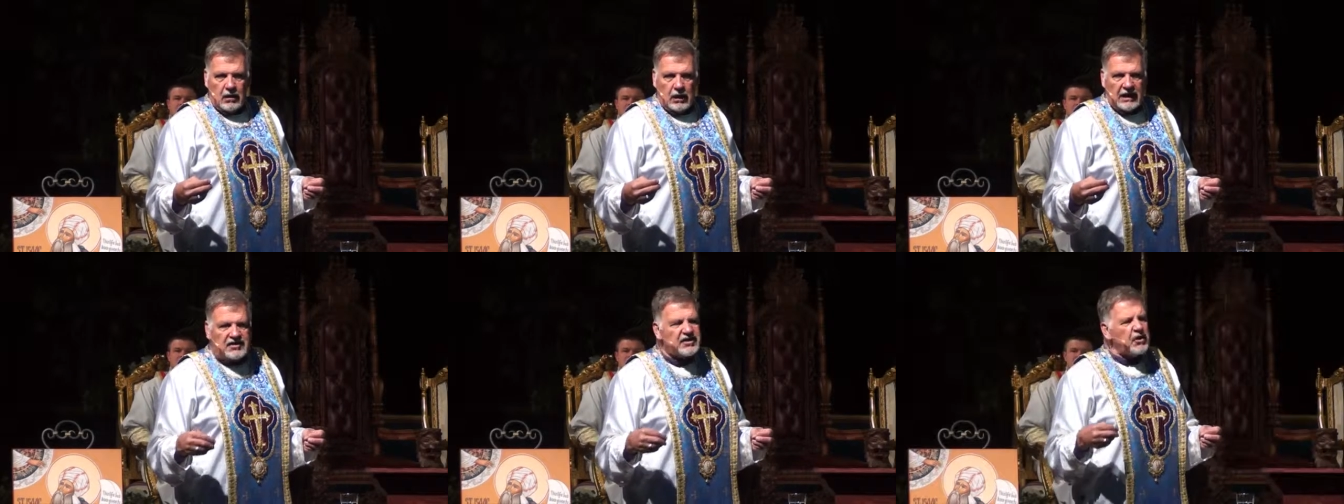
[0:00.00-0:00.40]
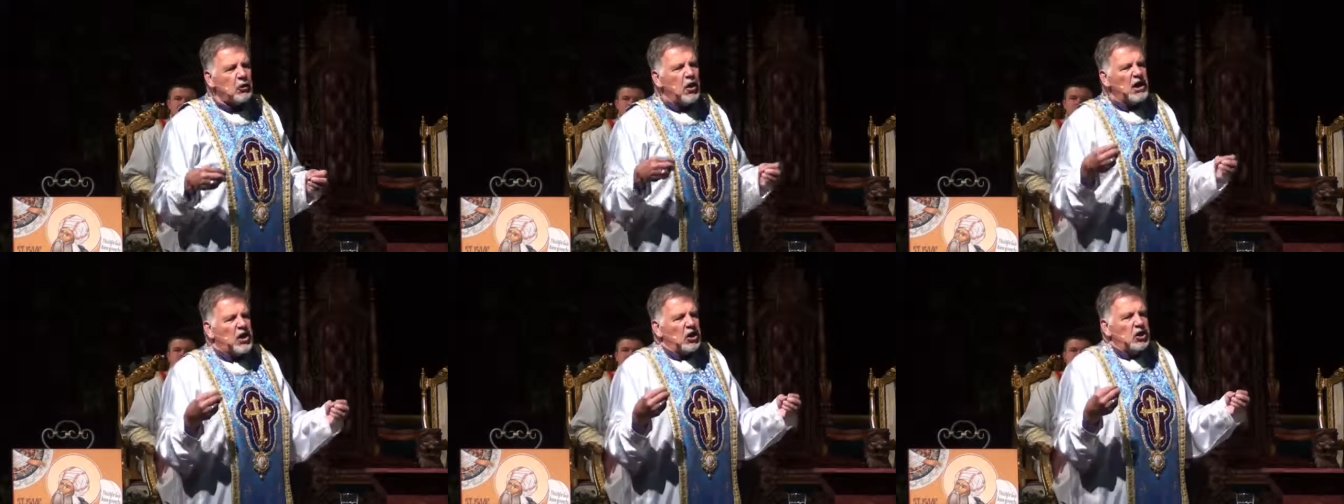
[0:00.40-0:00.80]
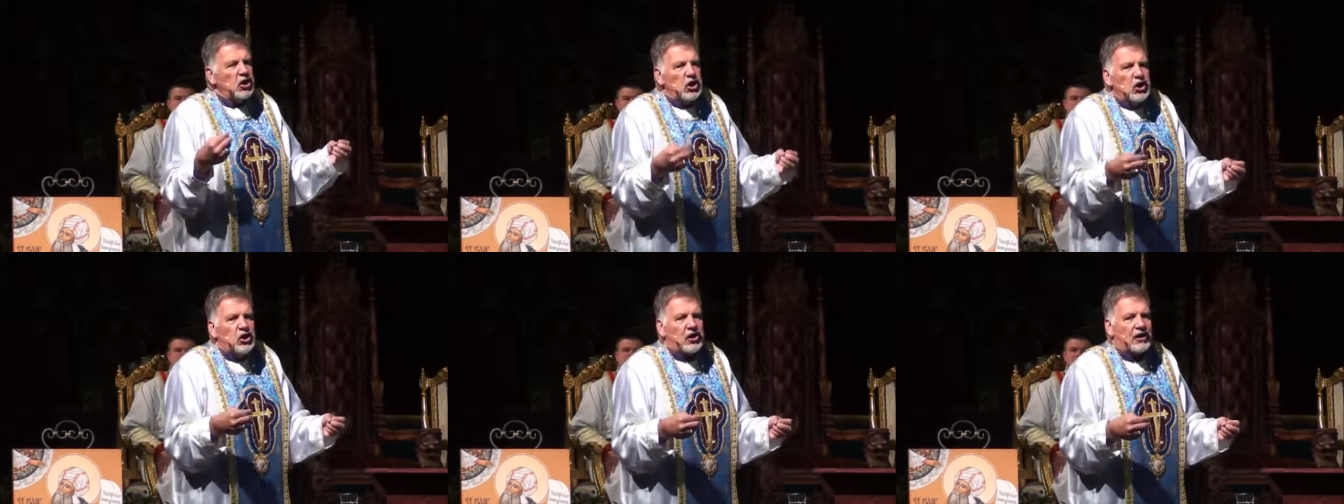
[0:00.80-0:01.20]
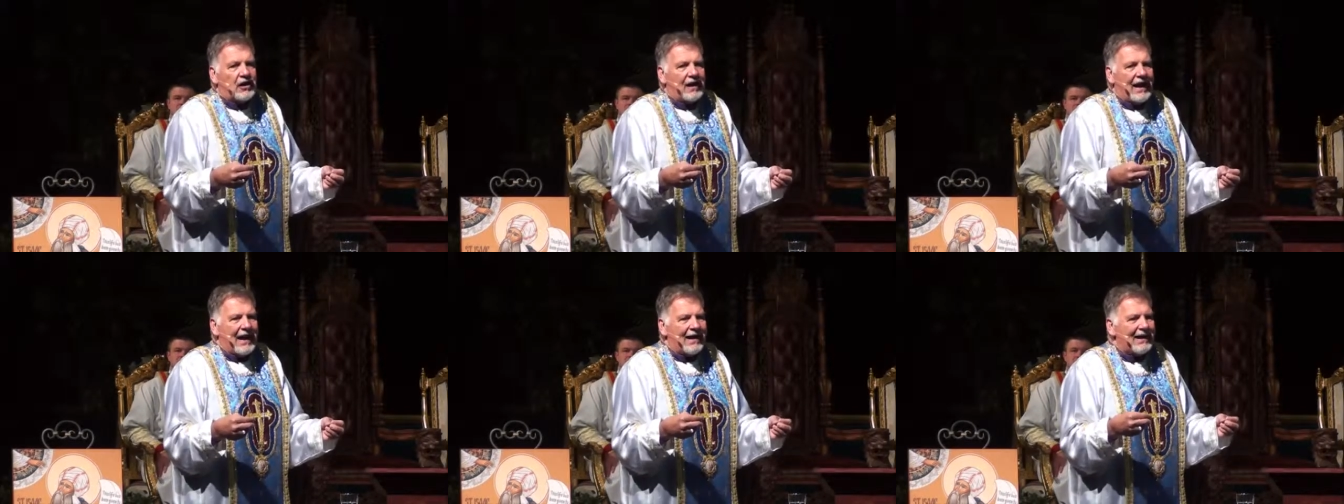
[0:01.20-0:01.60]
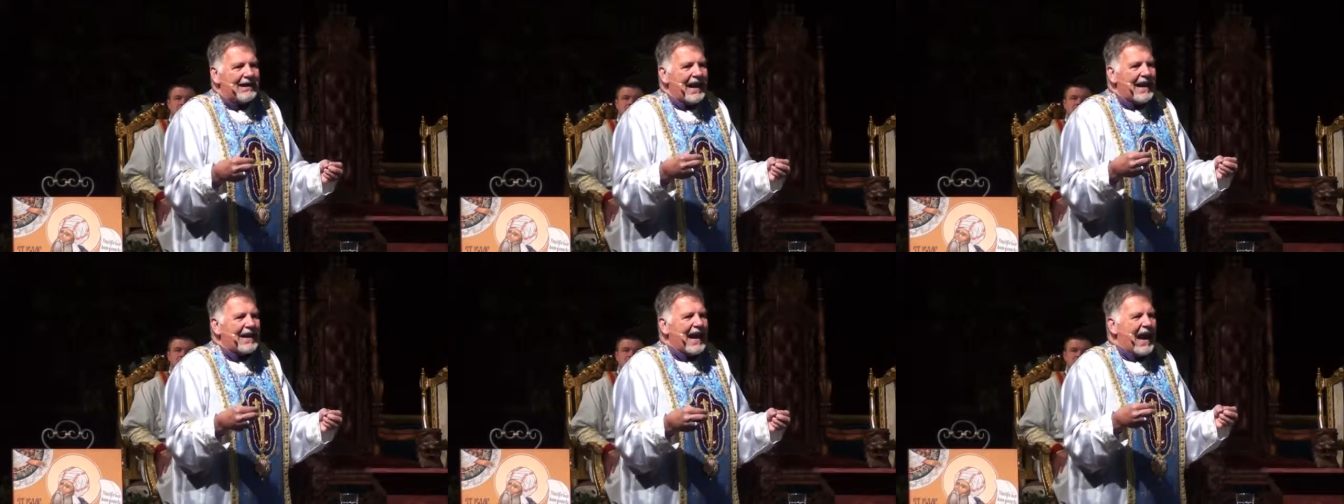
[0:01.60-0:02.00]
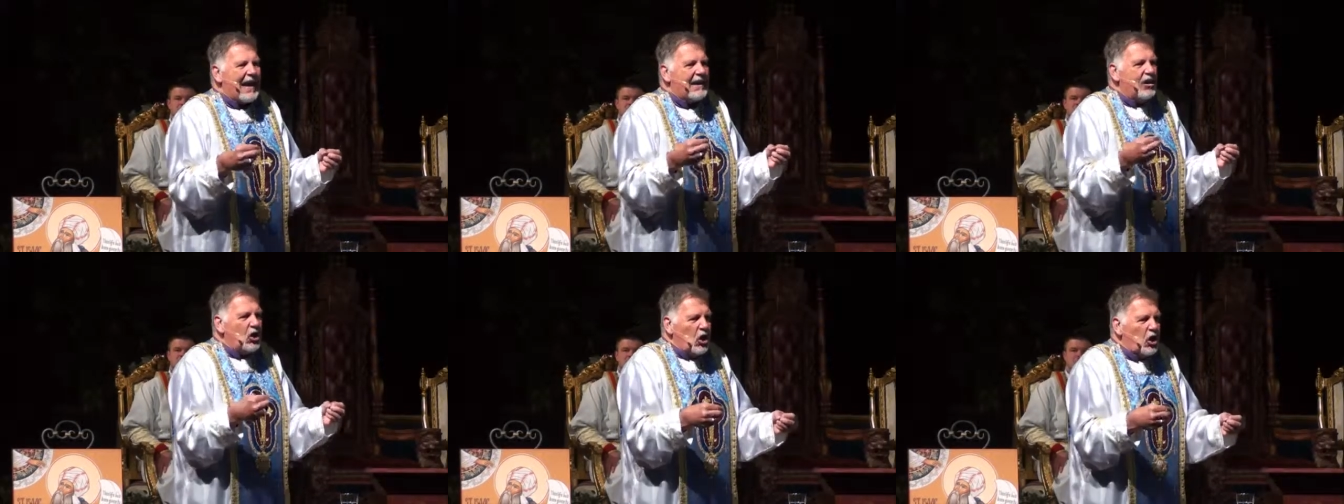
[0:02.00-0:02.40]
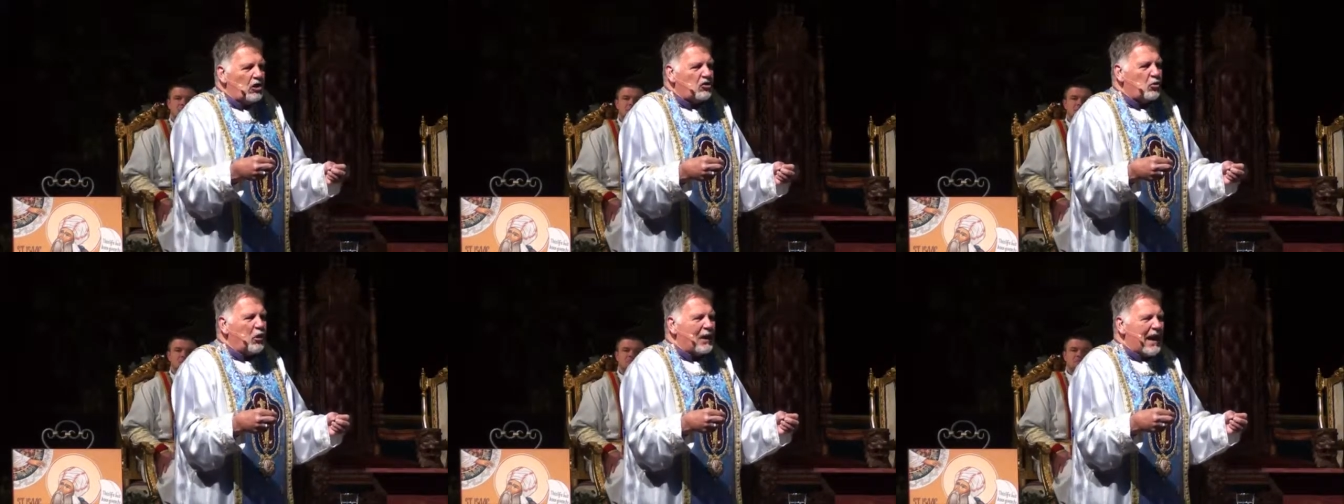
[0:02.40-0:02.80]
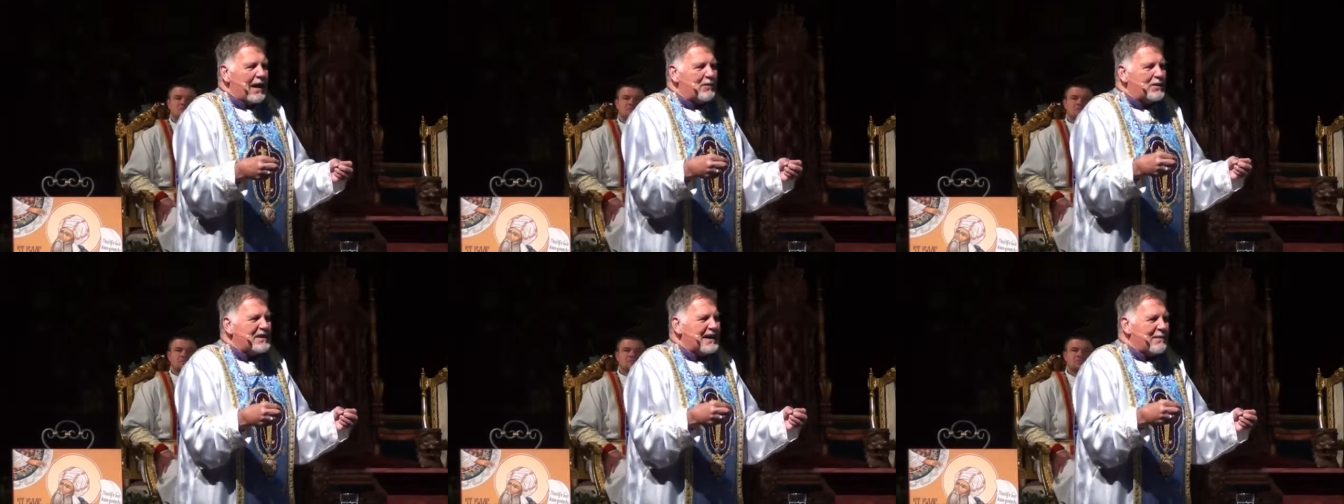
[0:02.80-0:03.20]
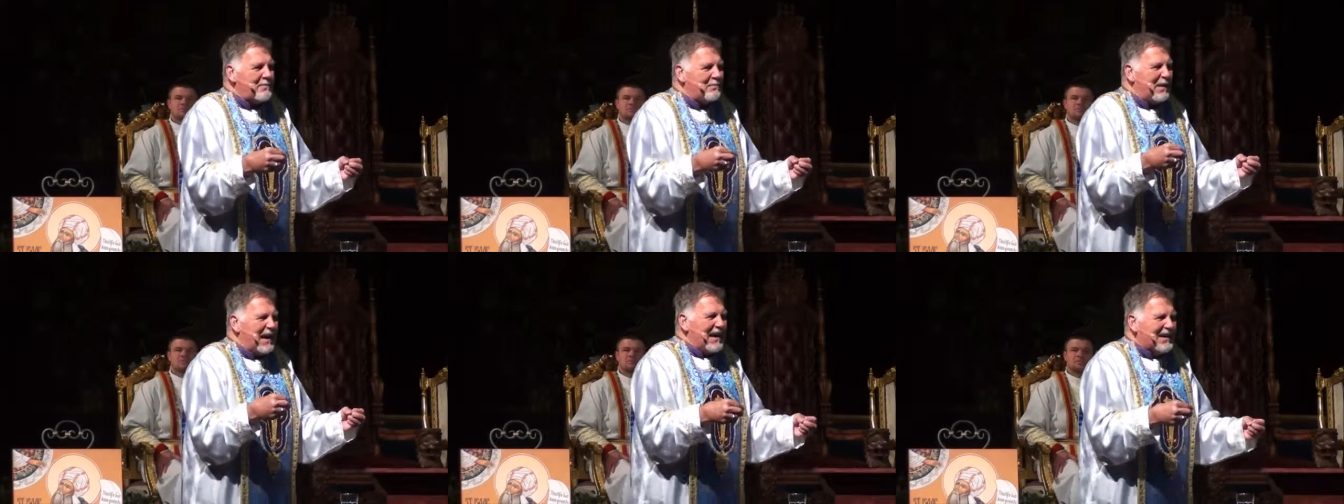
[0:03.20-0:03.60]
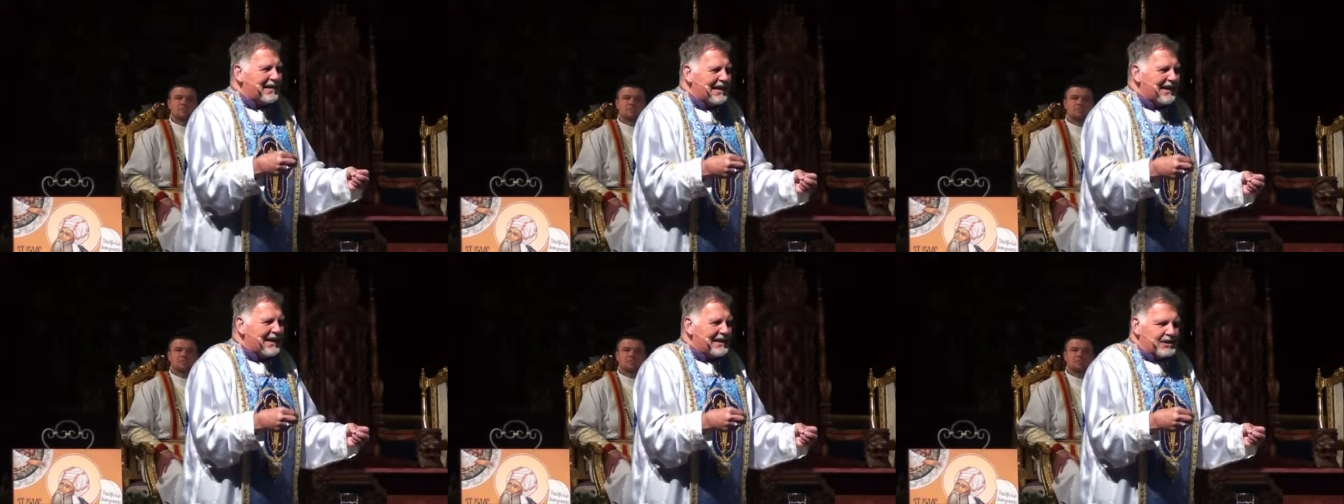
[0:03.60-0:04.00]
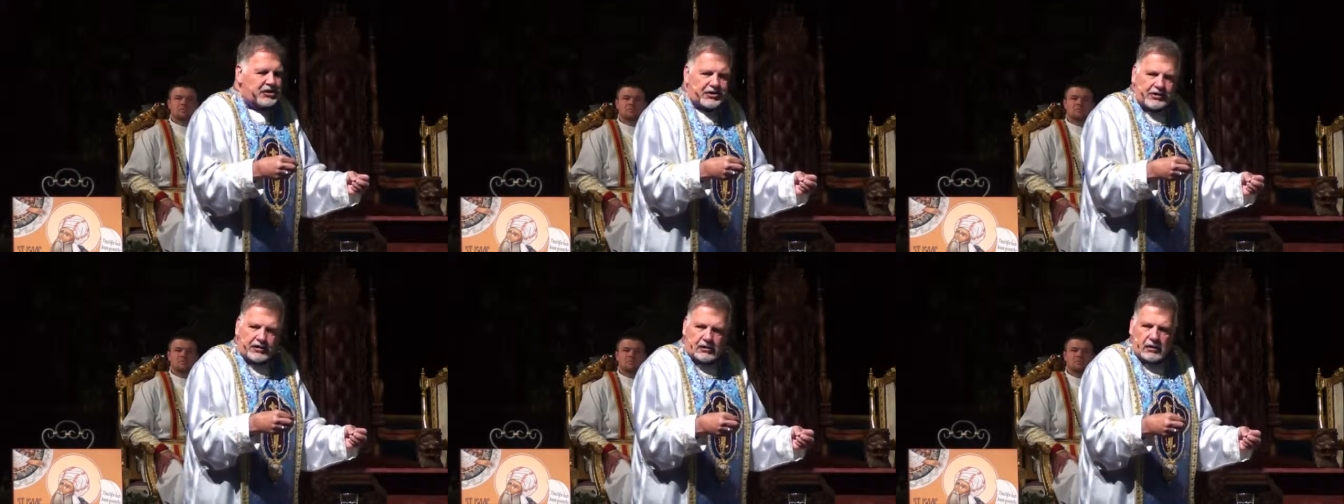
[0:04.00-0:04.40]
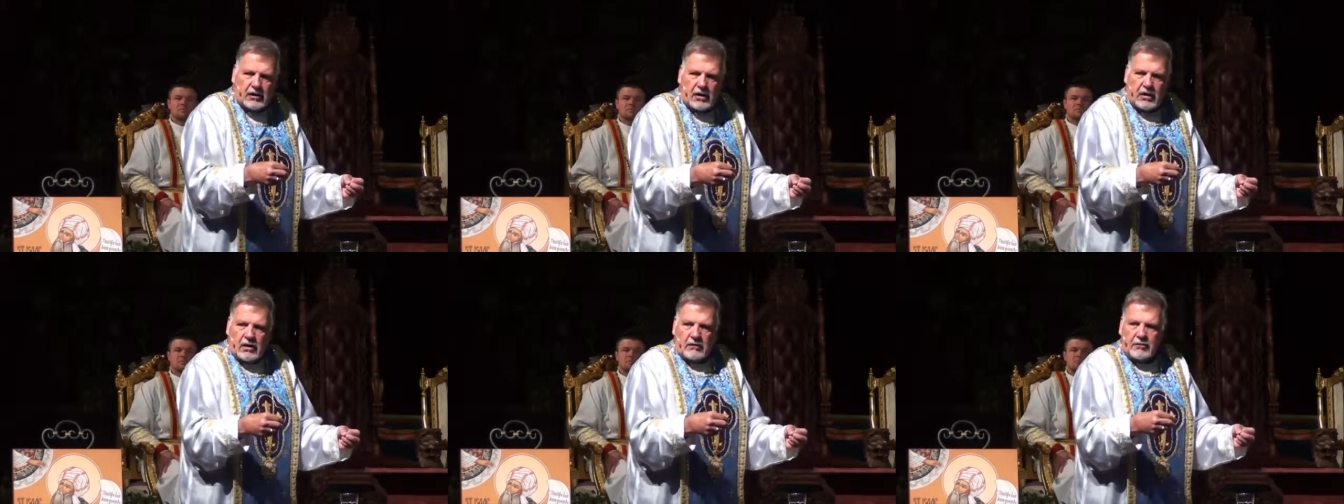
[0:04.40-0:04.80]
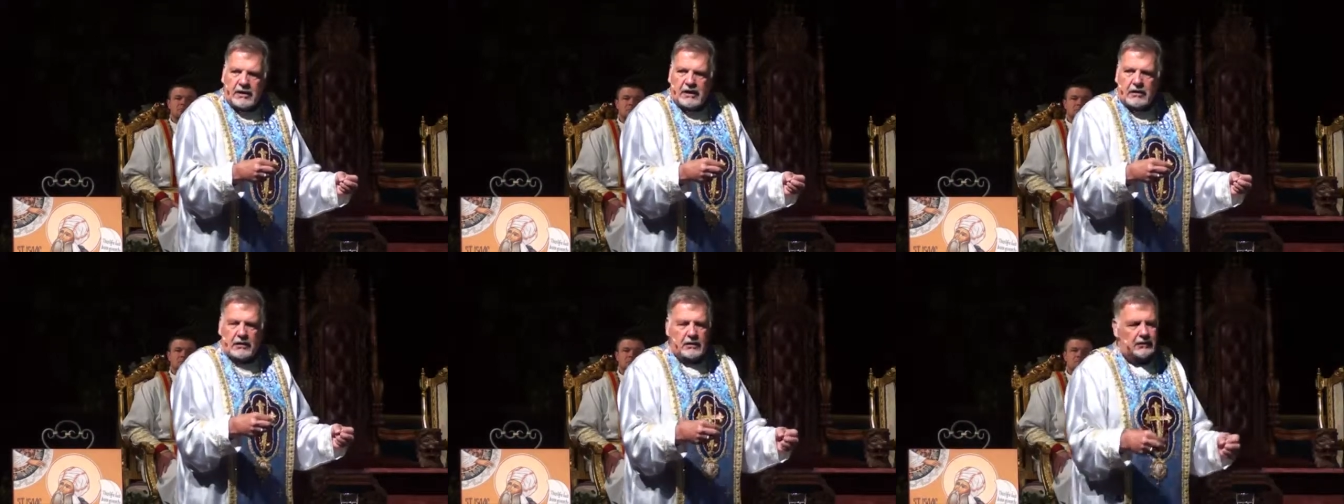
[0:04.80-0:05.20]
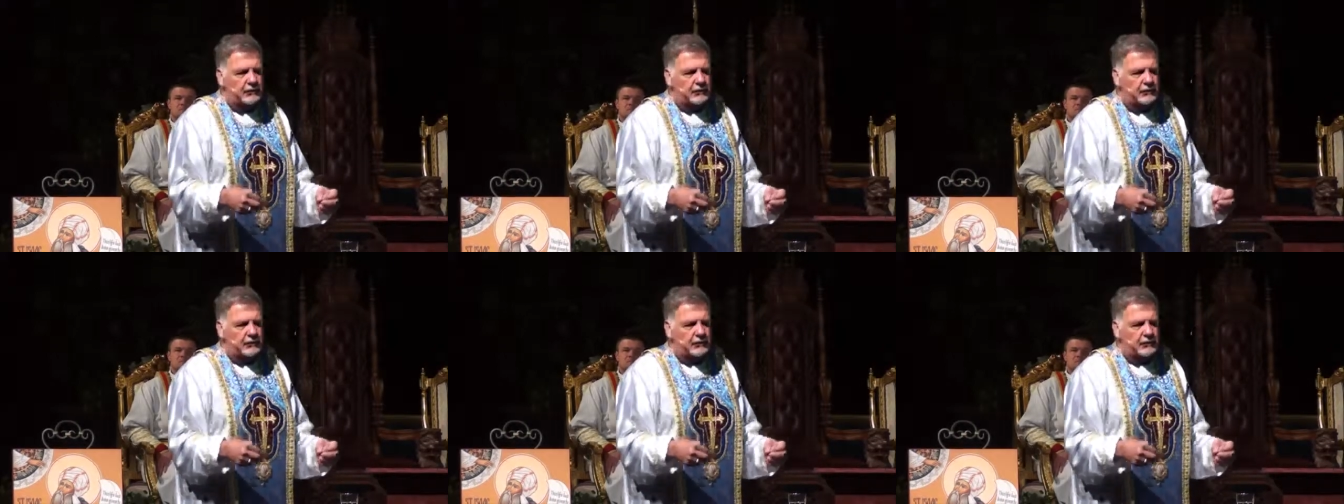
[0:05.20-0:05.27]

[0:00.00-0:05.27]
I still want to look like I looked when I was in bondage. Be-